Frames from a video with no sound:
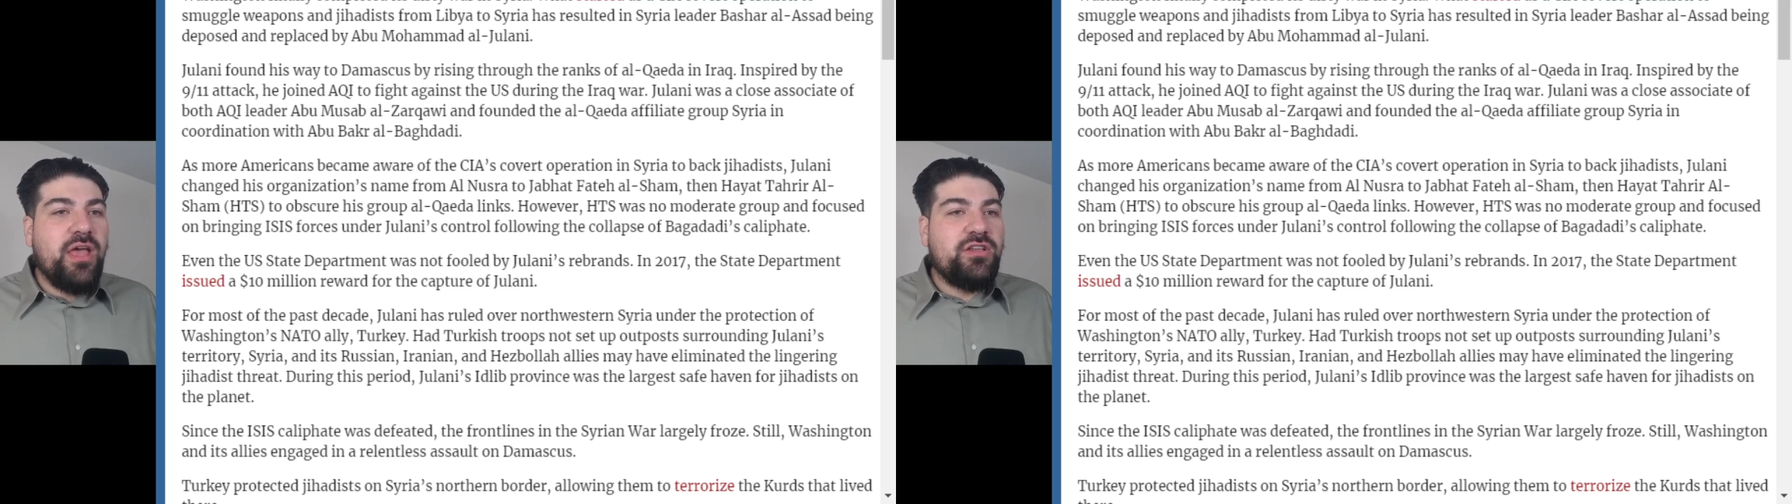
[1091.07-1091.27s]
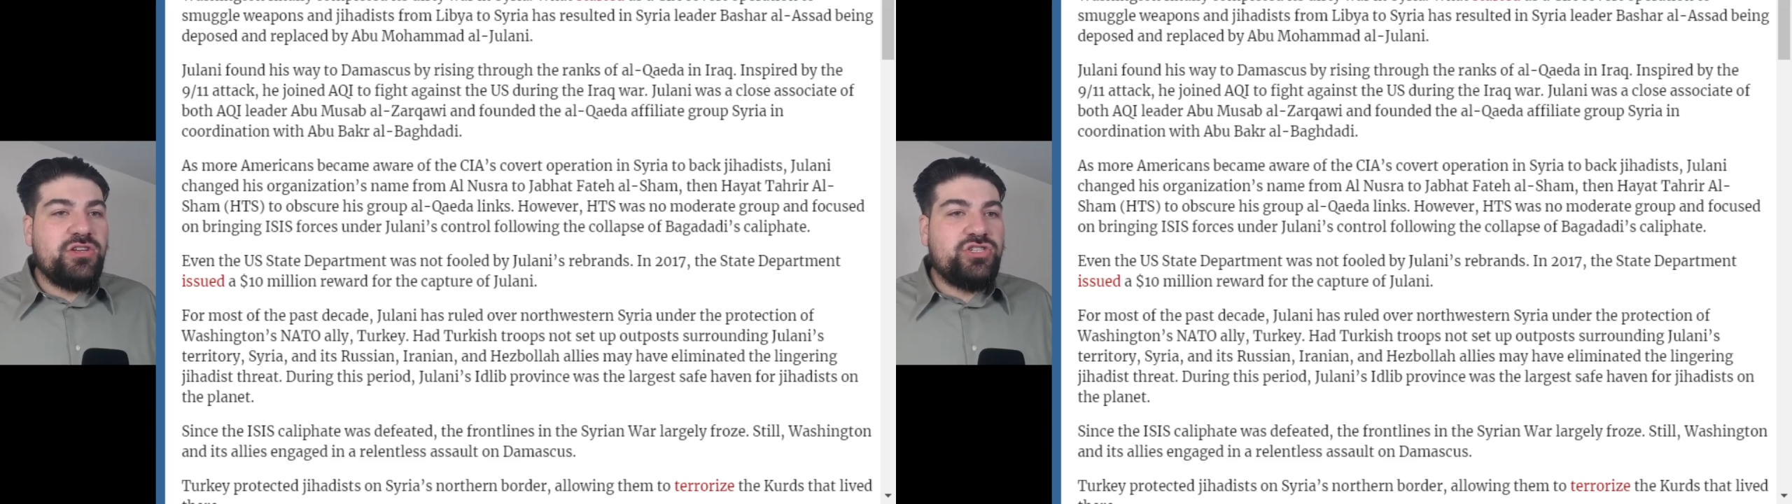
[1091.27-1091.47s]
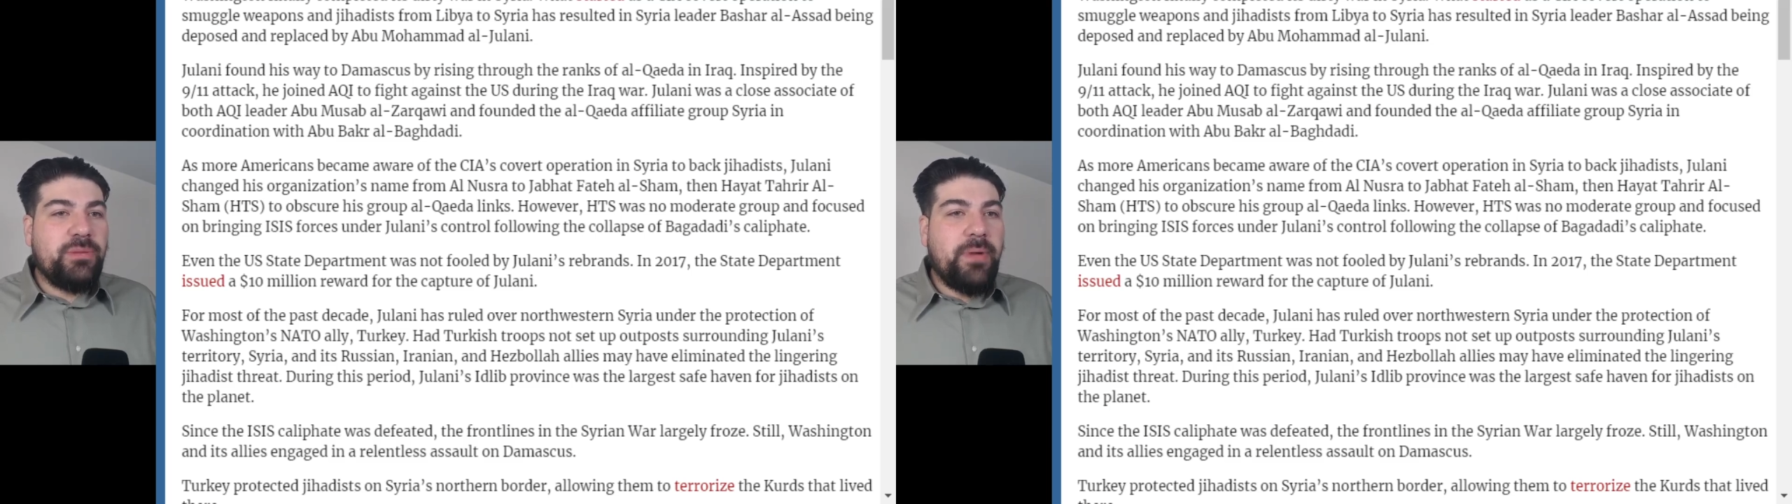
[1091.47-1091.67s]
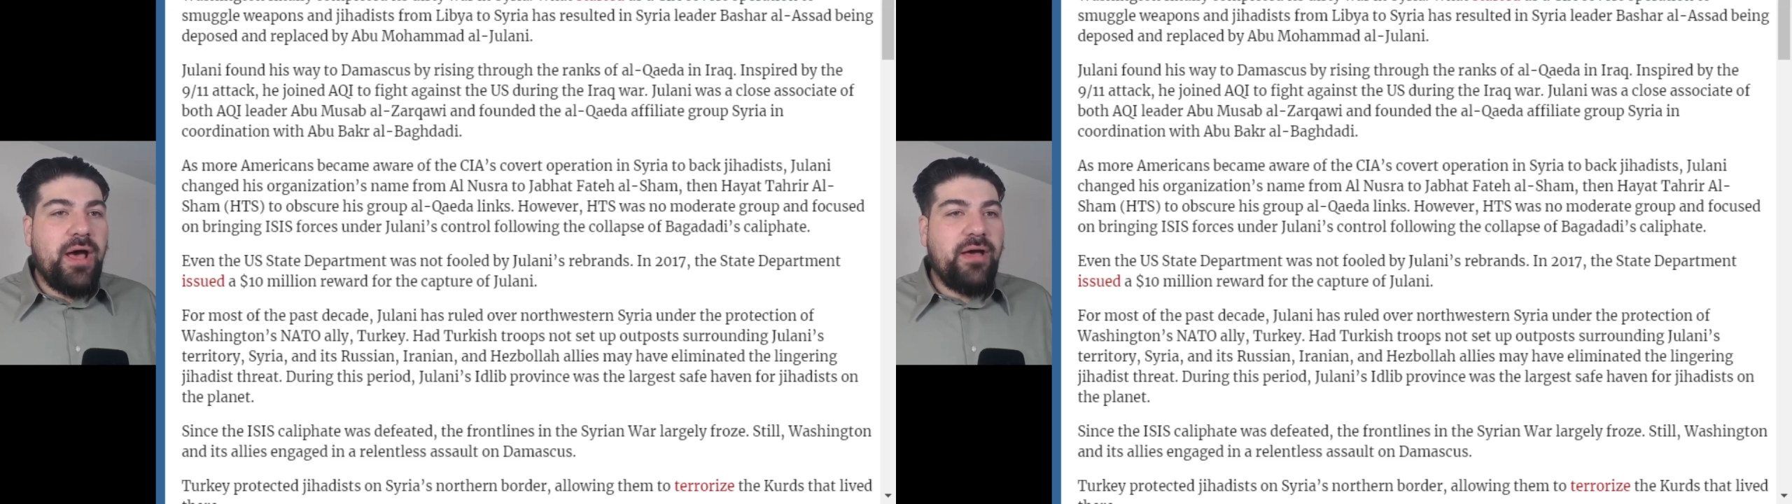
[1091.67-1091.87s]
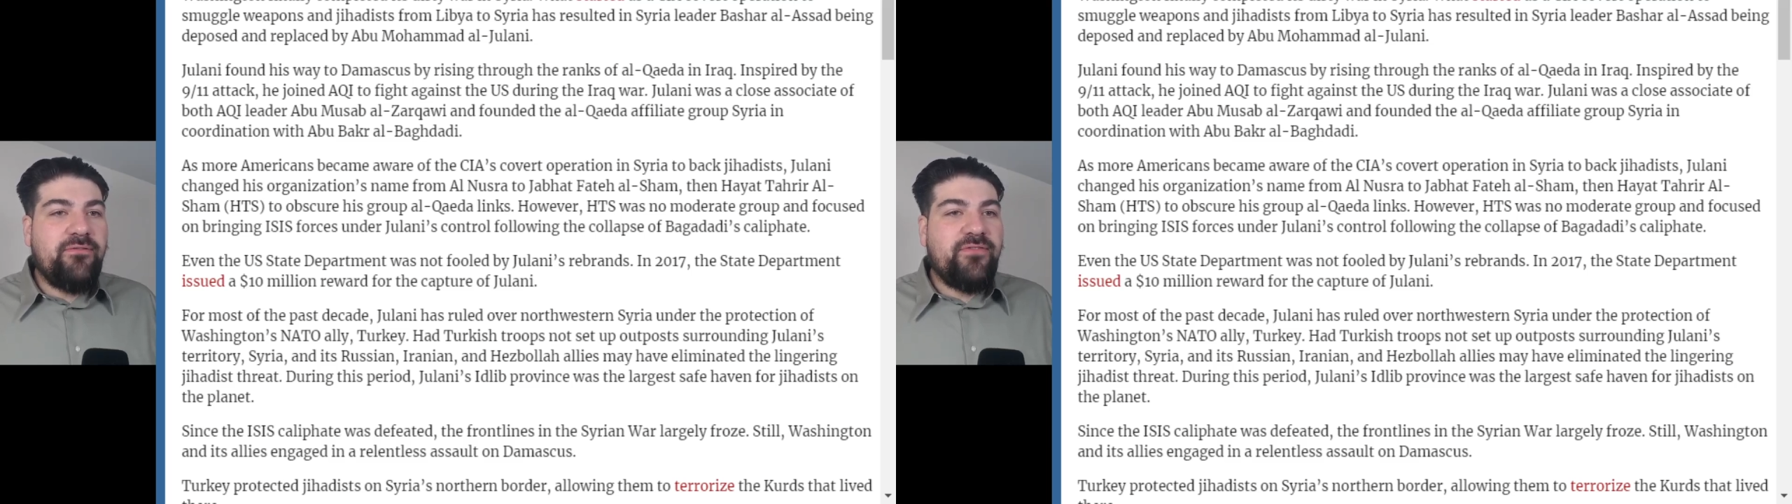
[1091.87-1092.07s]
to
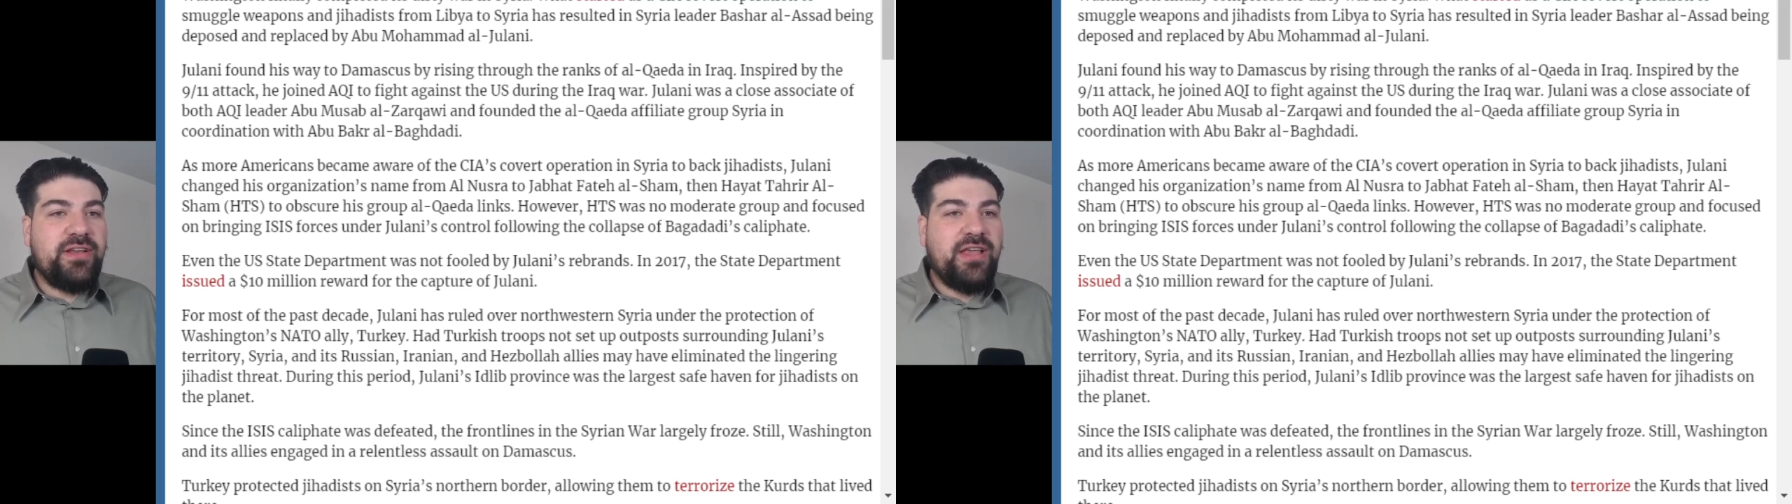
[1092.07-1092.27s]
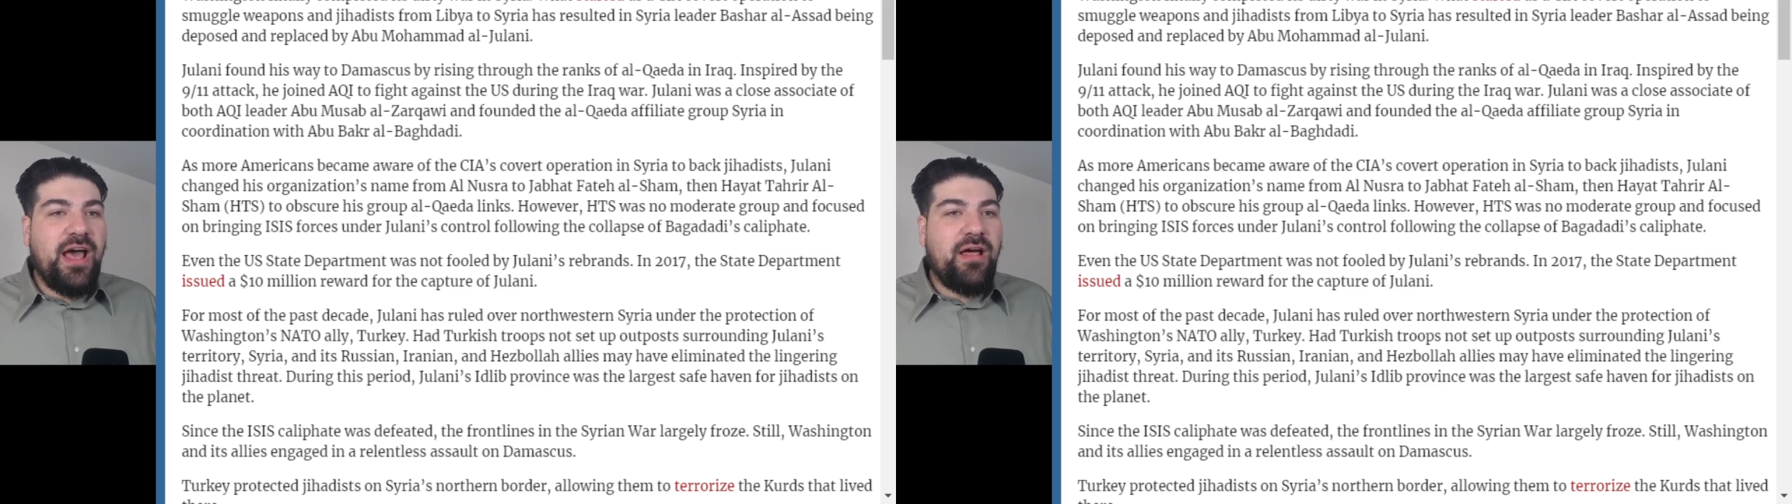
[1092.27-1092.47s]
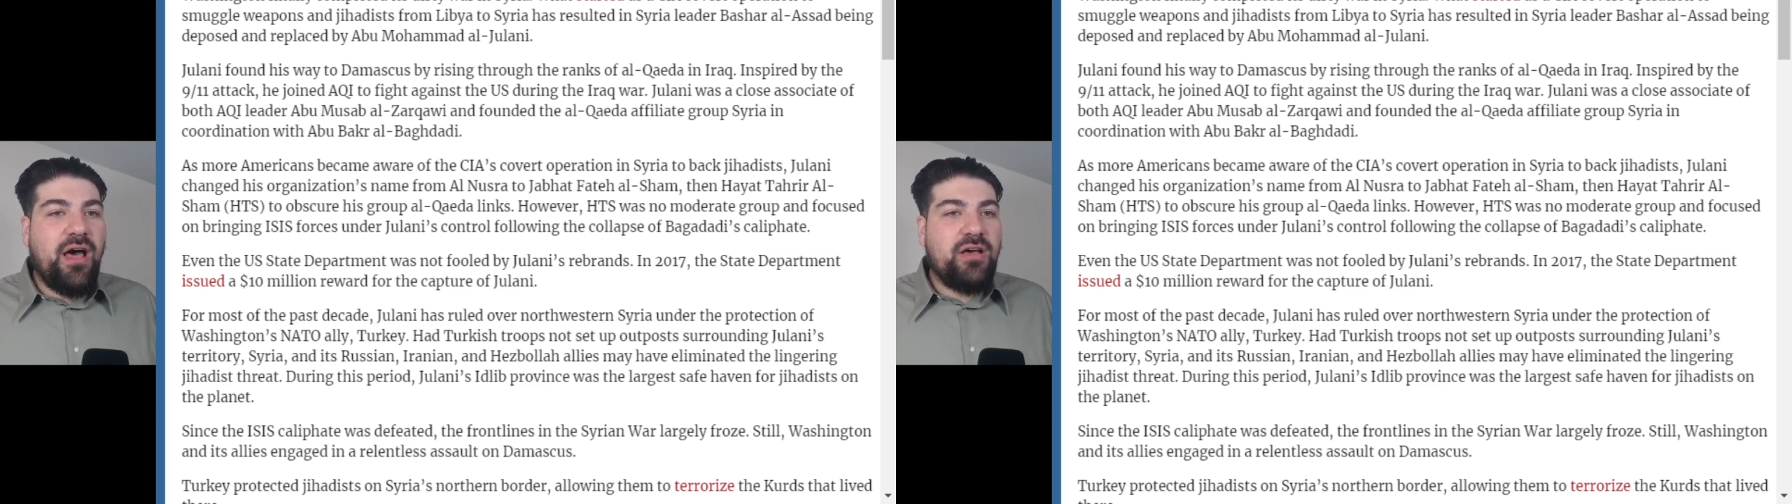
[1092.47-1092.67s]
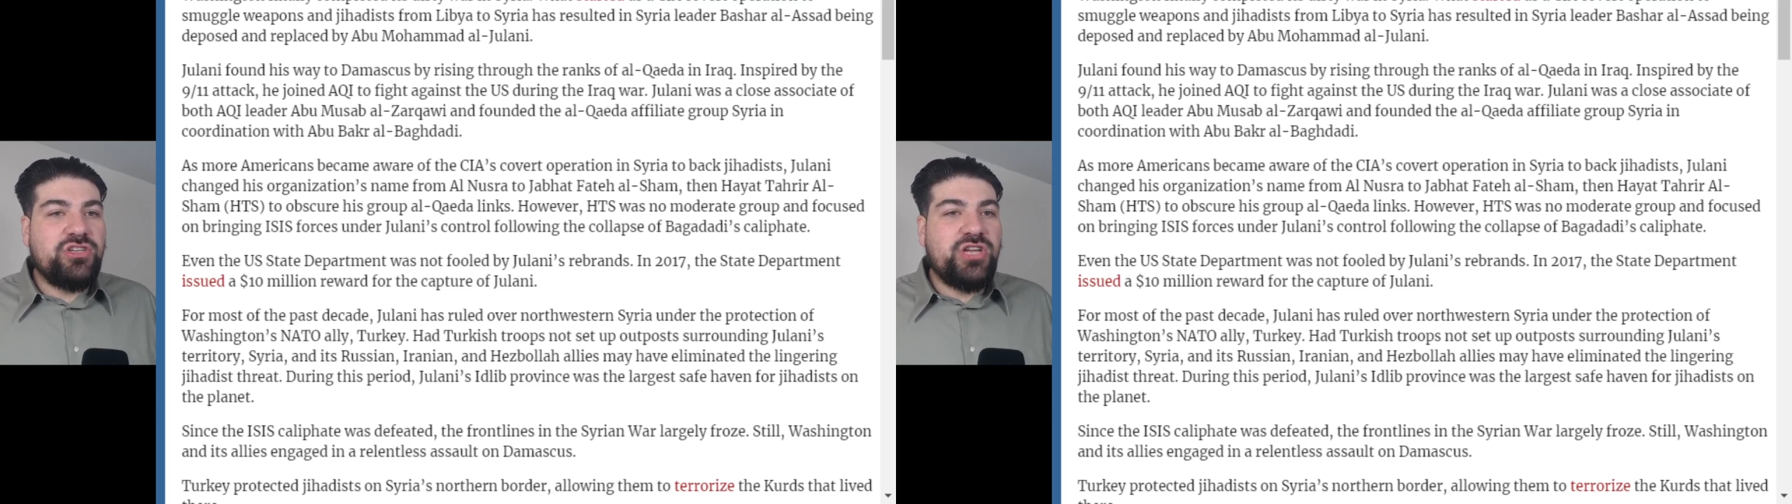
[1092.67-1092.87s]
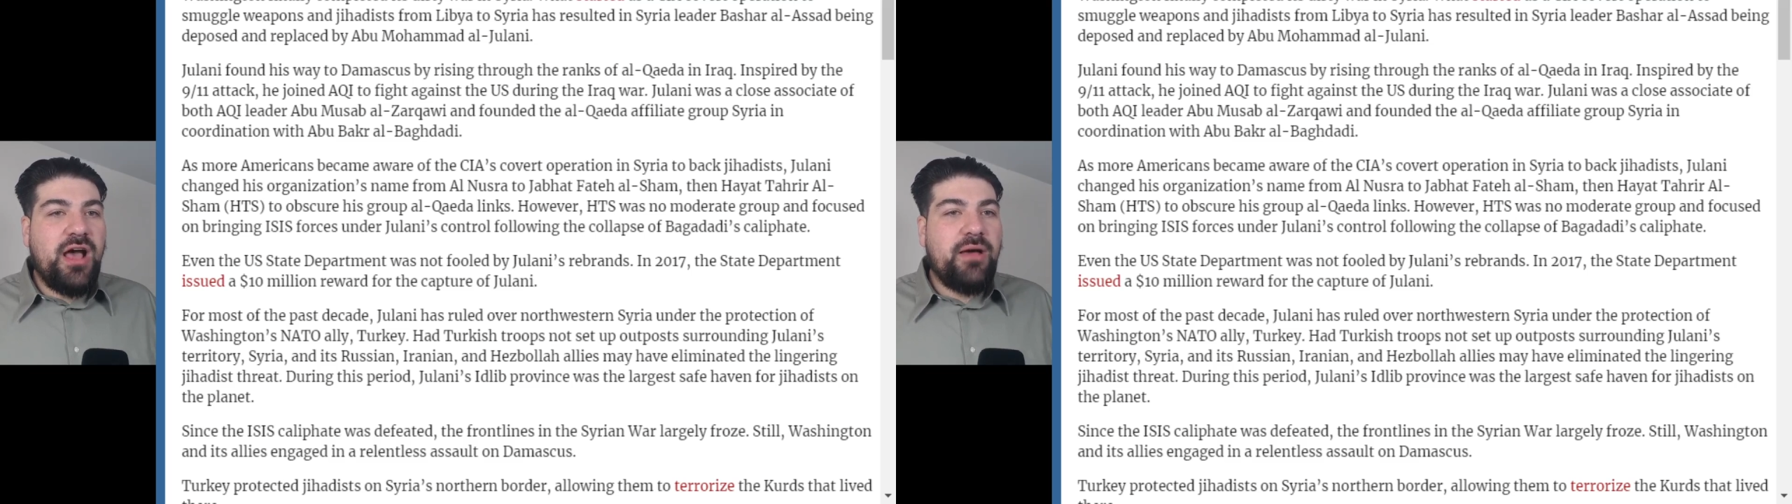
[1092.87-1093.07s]
Jabhat Fatah
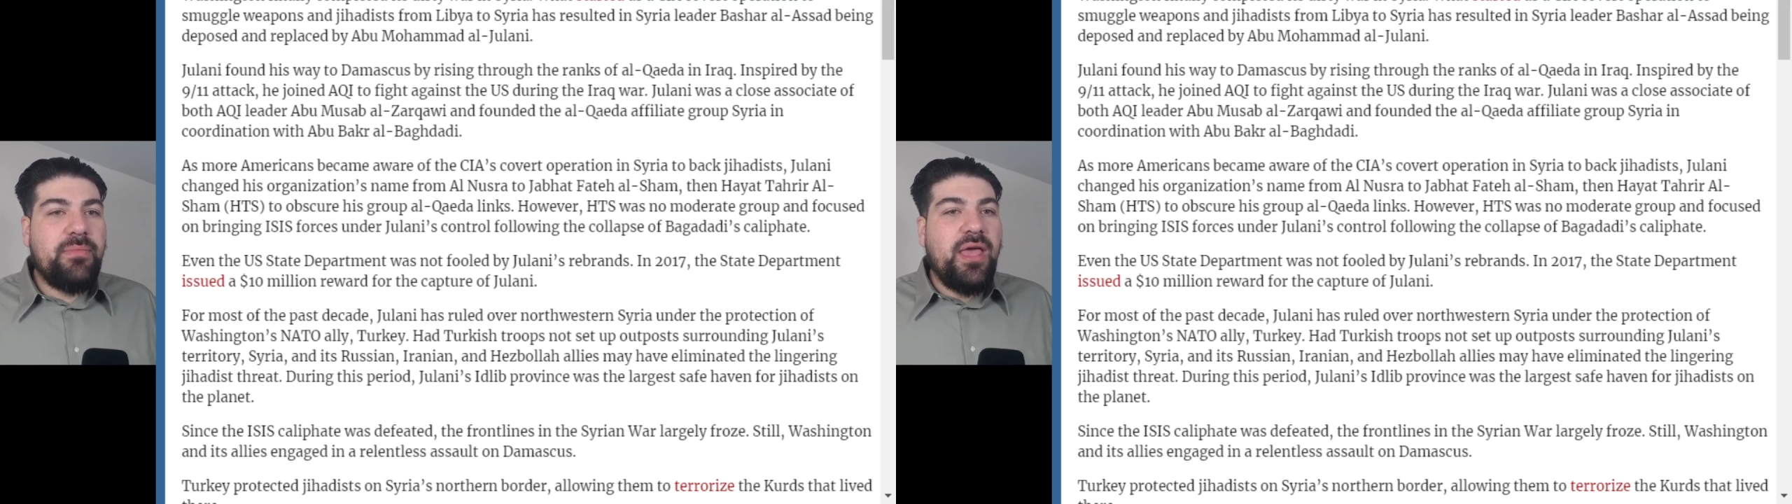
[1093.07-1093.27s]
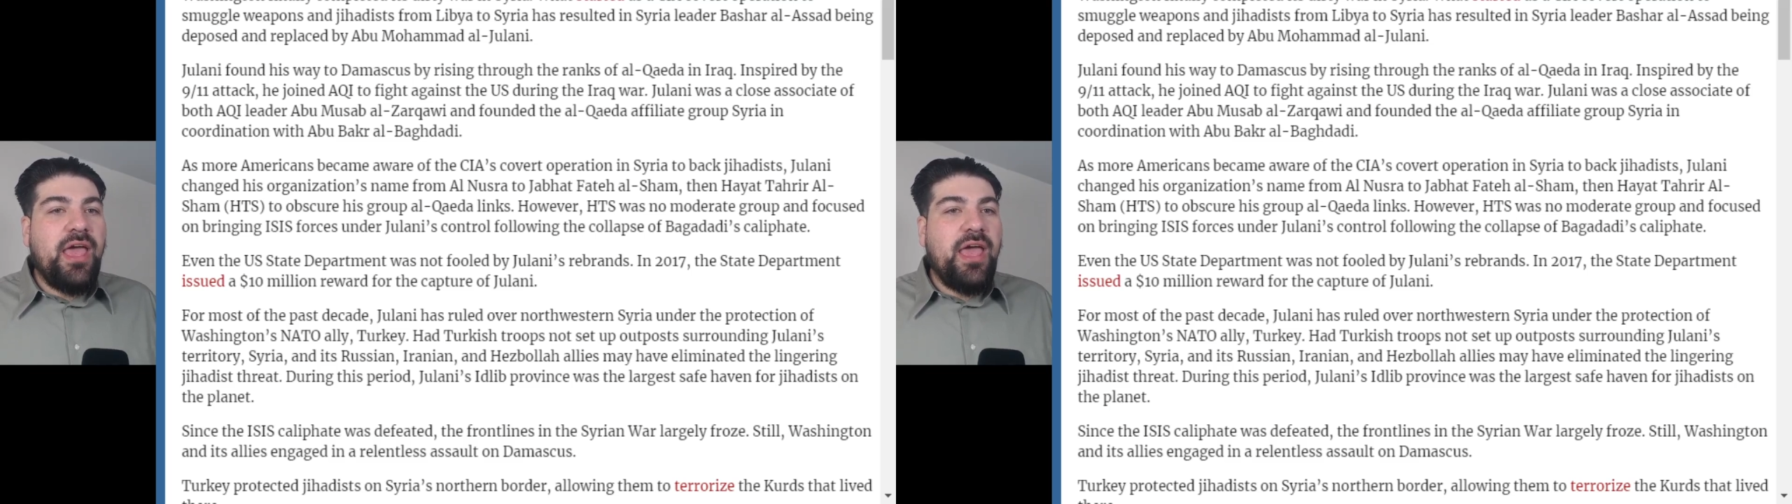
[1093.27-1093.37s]
al-Sham,